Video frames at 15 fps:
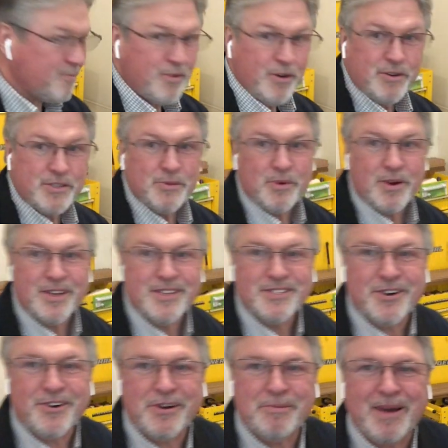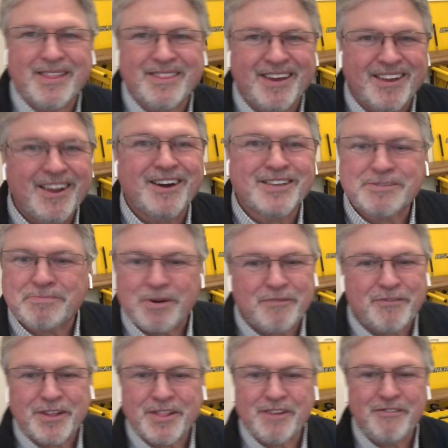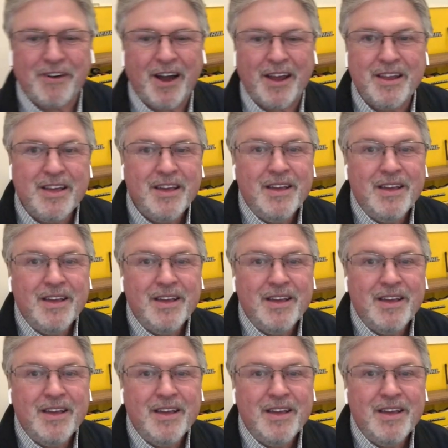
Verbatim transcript: folks that were concerned about that. No, it's perfectly fine.